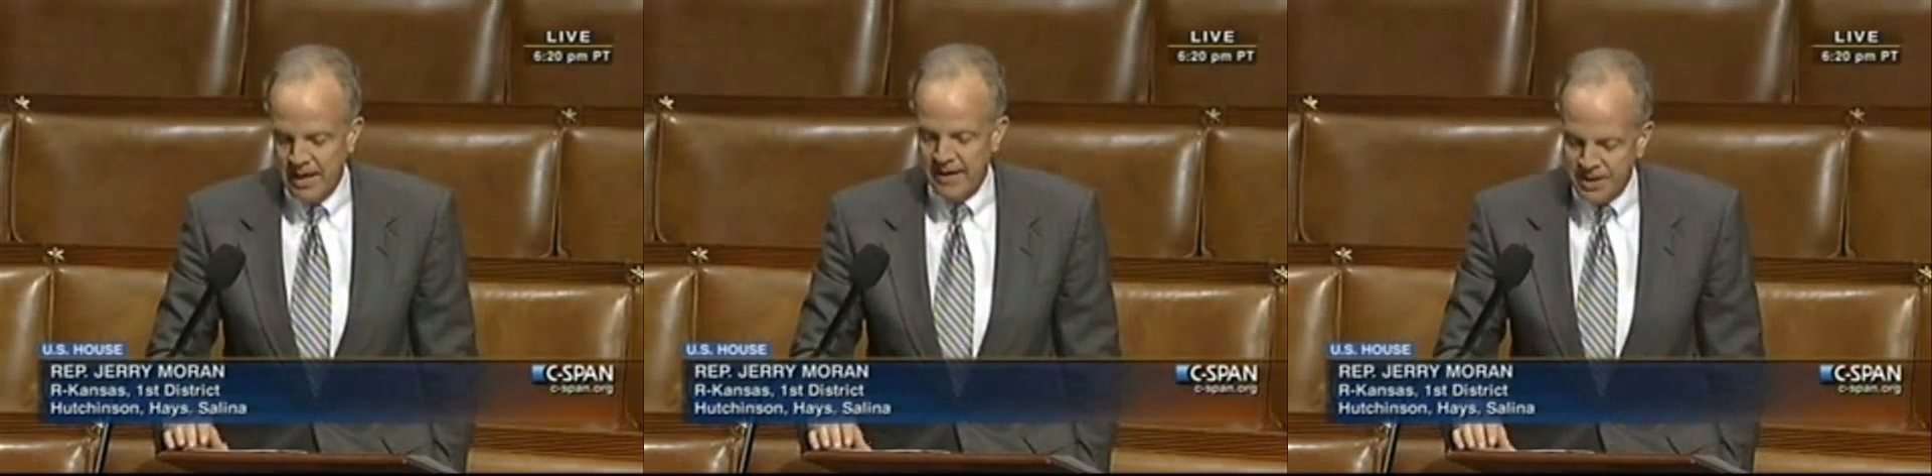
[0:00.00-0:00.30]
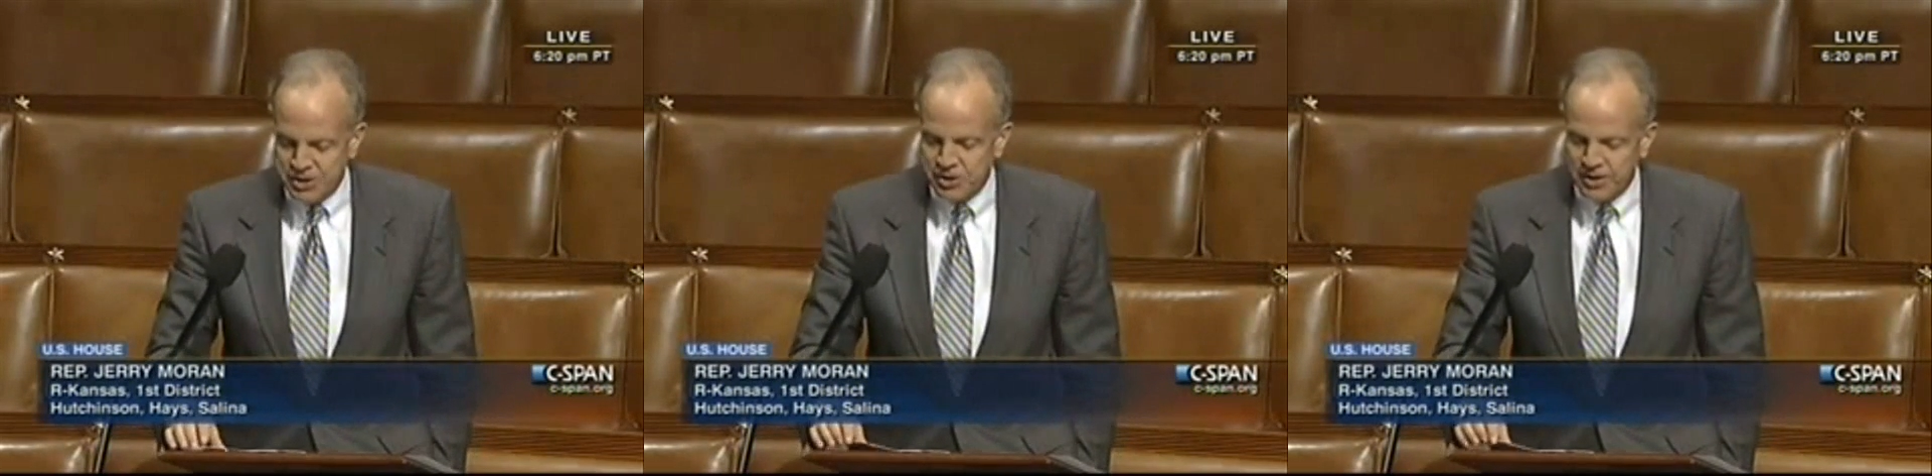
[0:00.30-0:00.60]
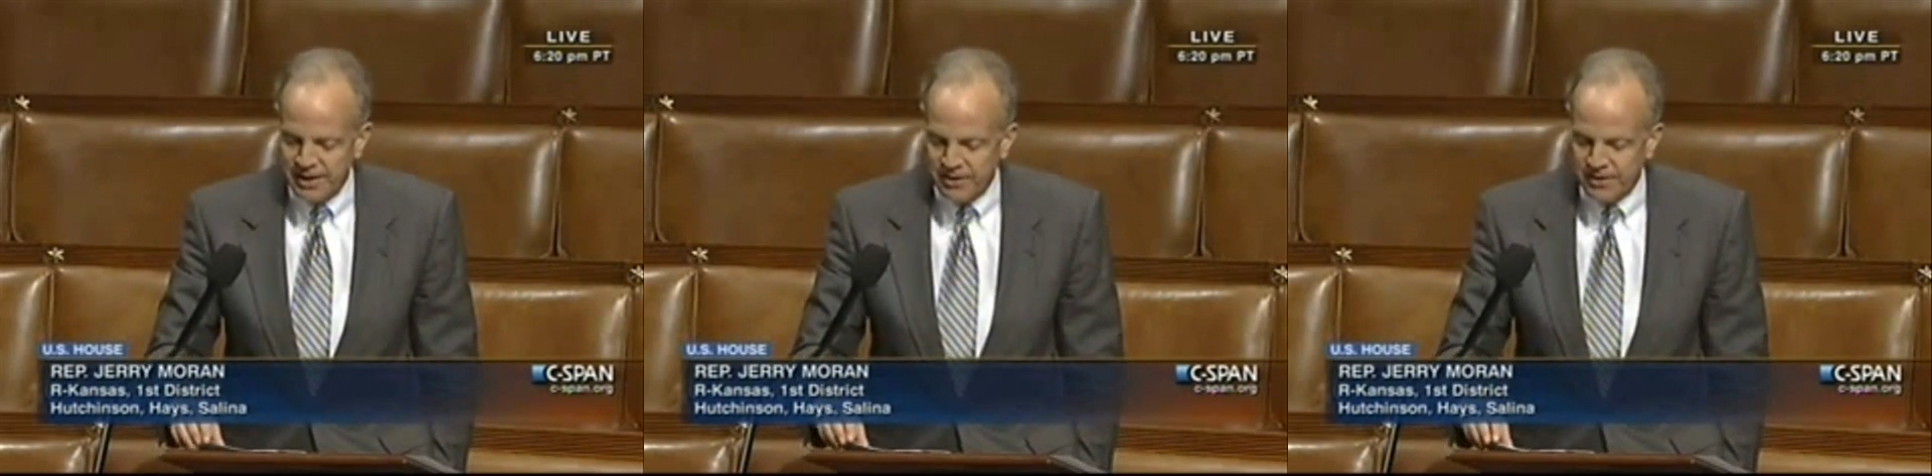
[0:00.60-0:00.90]
An
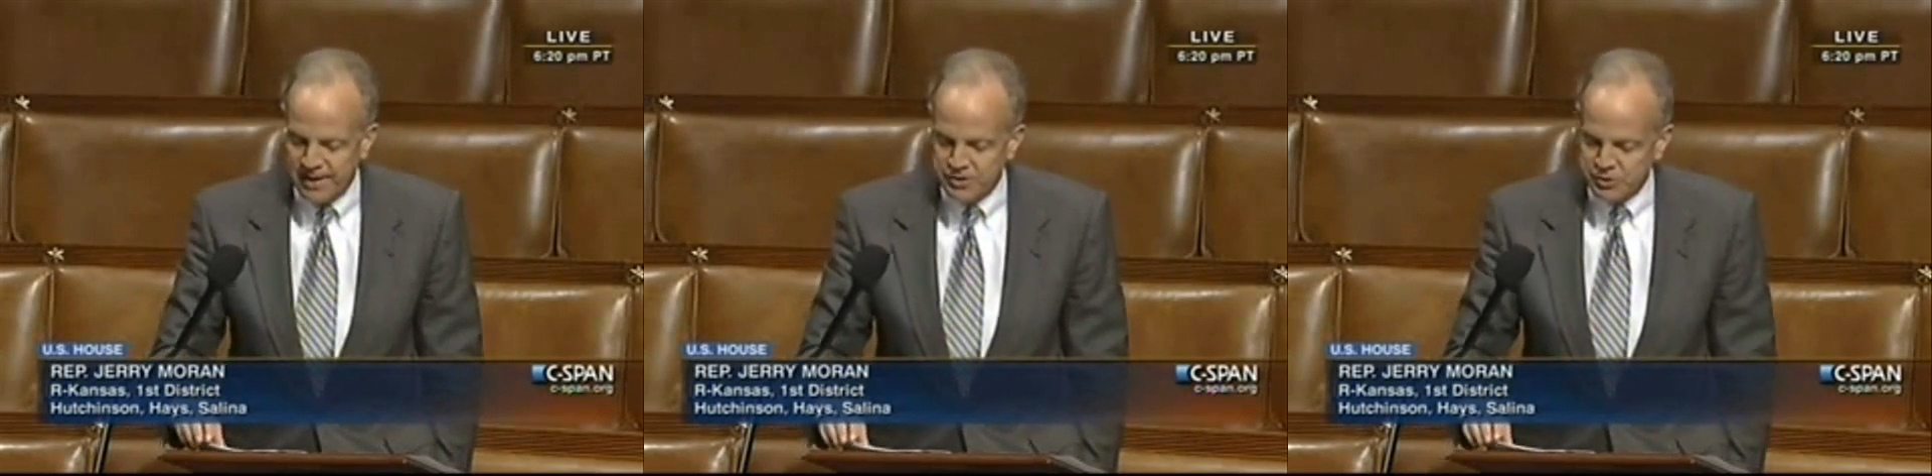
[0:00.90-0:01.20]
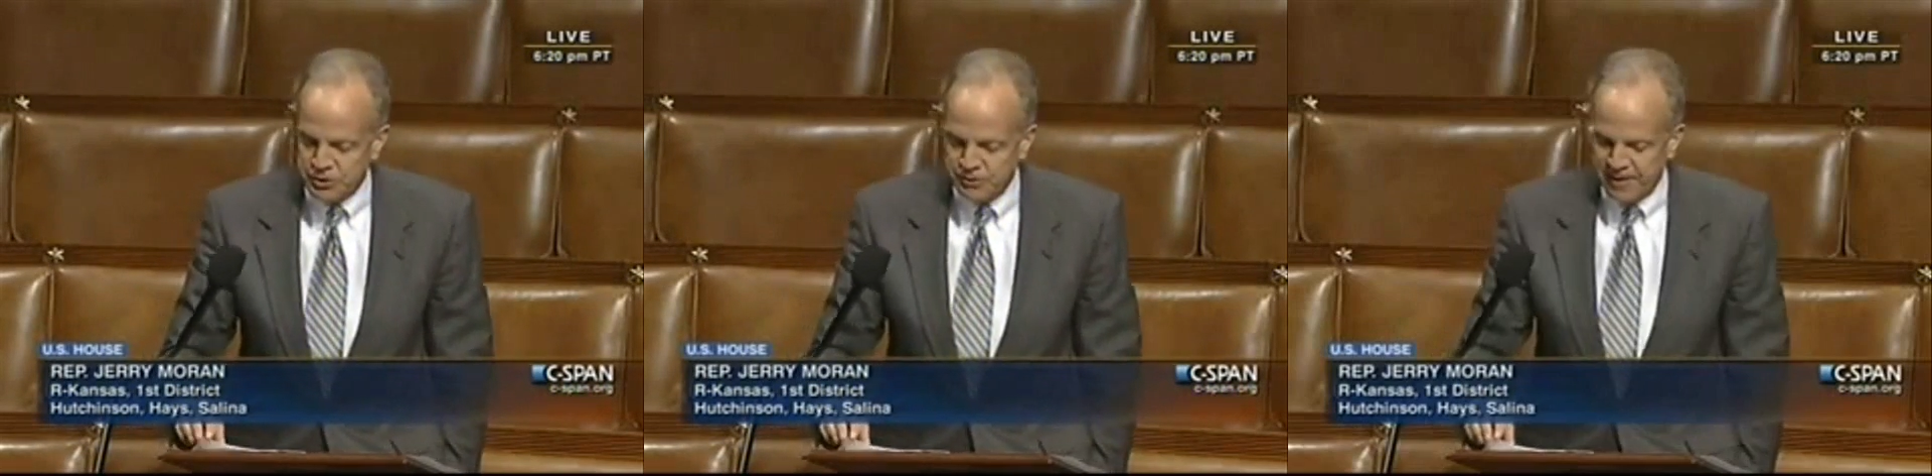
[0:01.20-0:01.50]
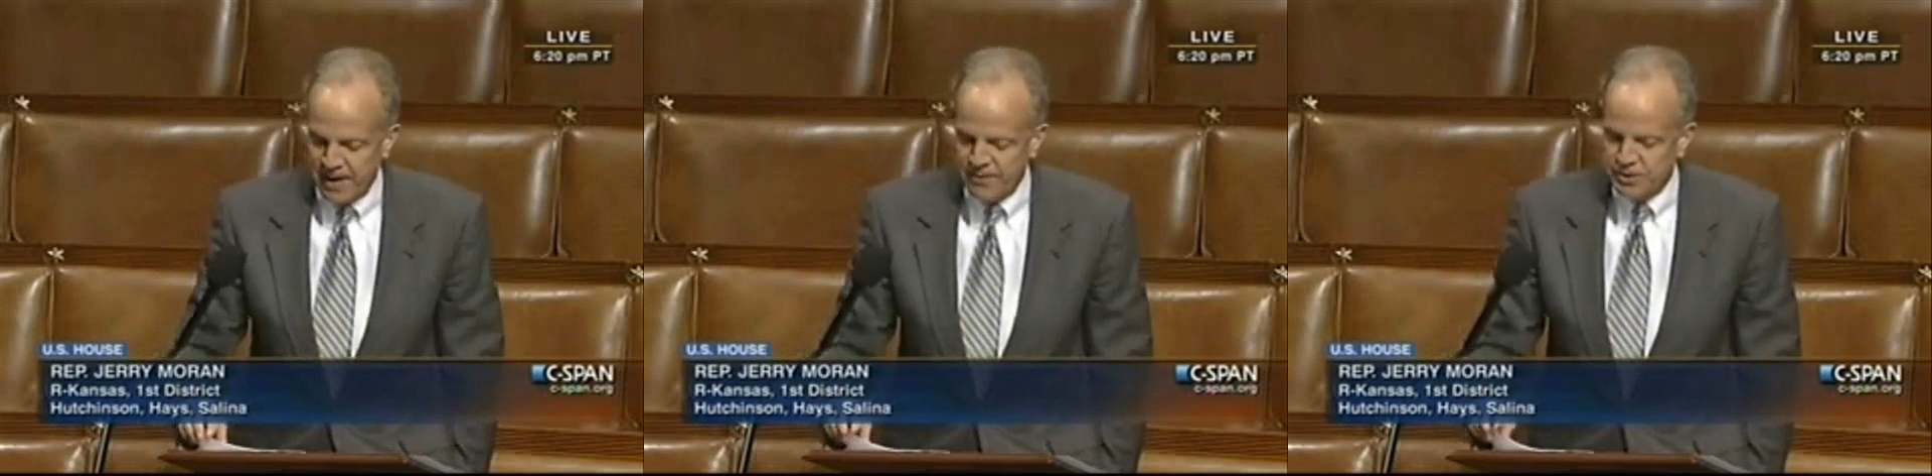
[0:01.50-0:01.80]
initial internet search
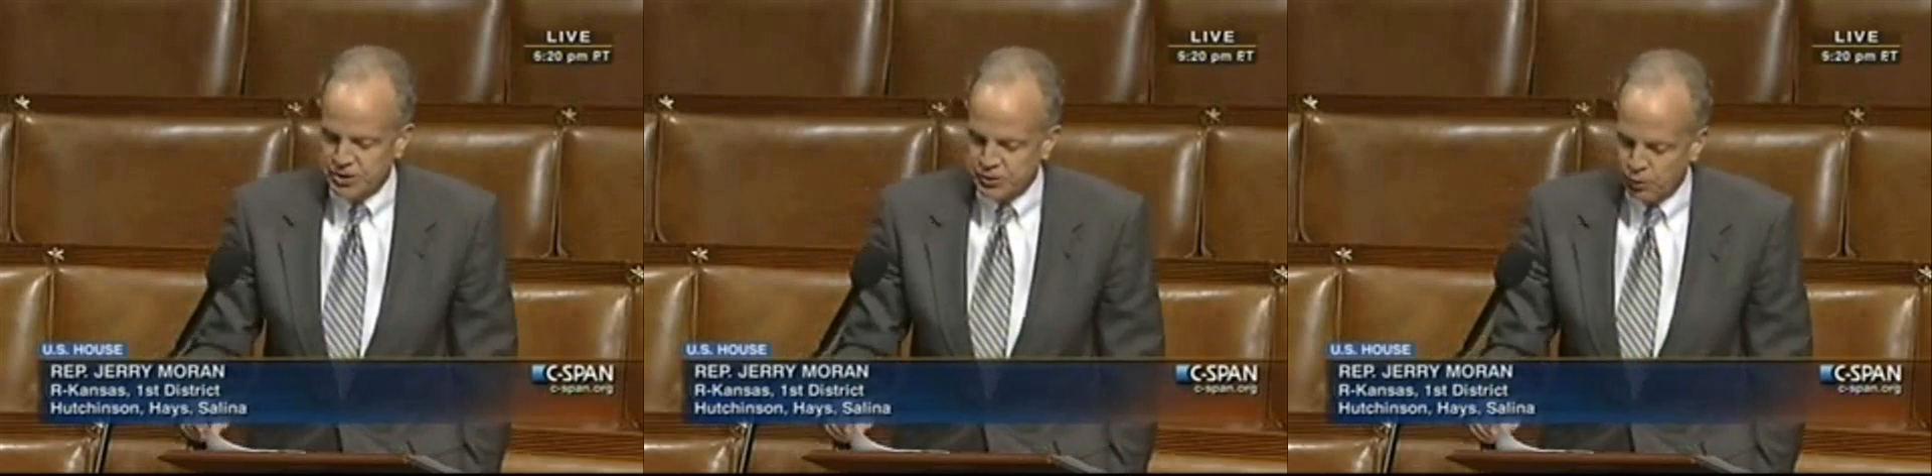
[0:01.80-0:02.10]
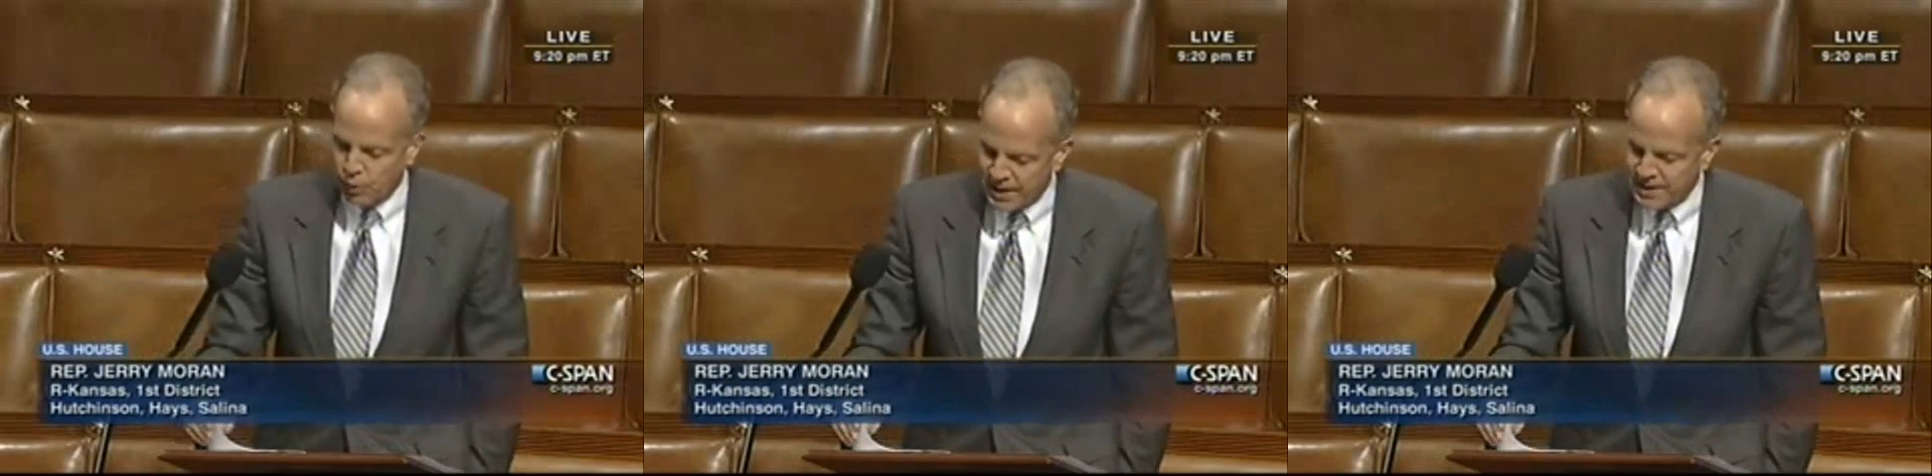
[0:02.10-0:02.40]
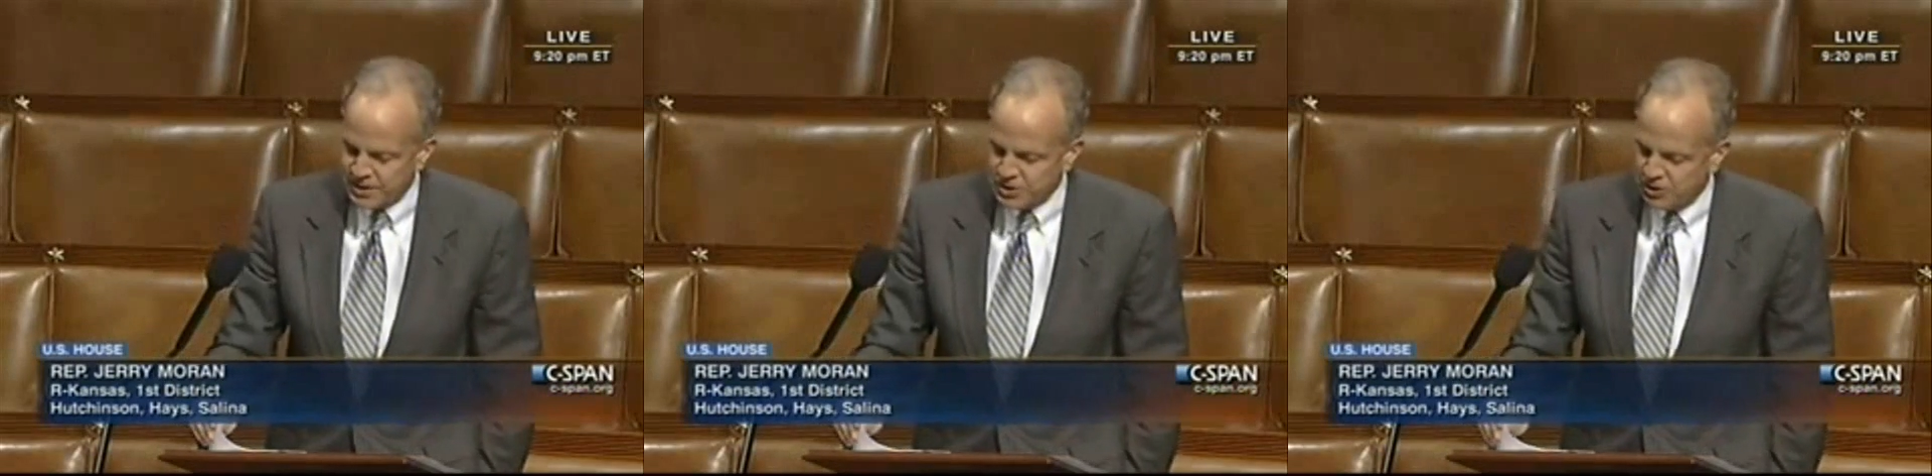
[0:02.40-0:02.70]
found that just one
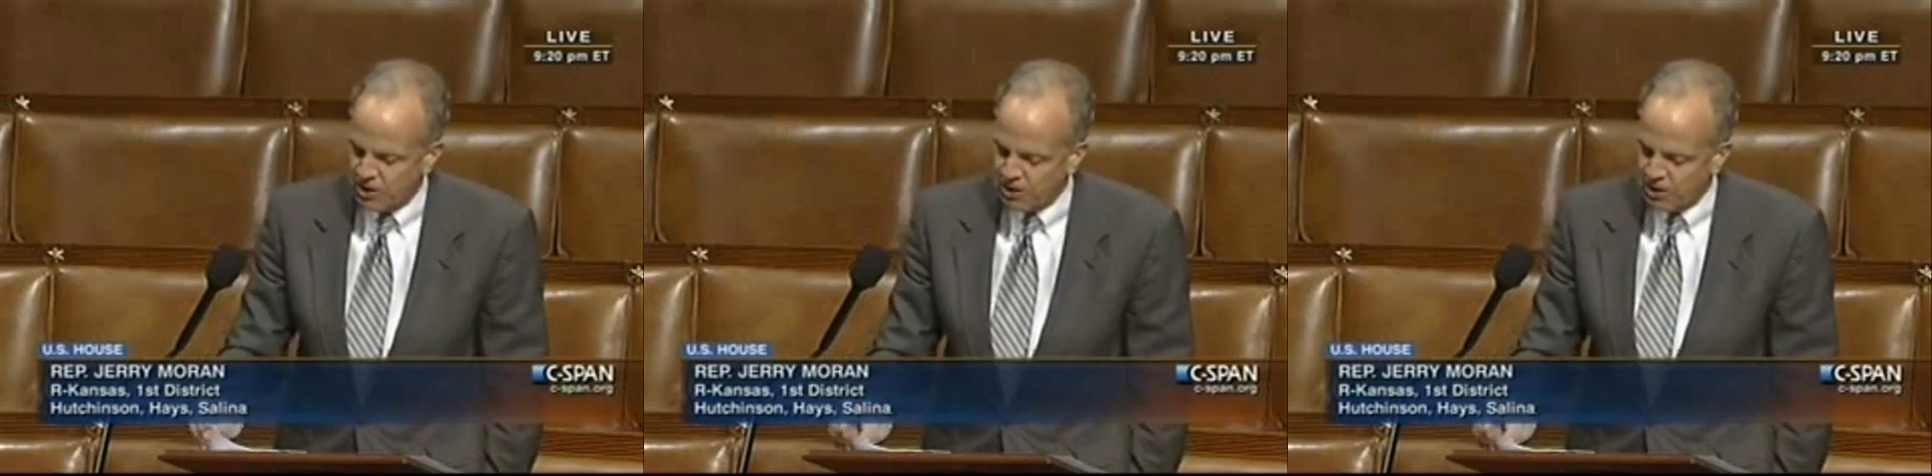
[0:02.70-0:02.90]
additional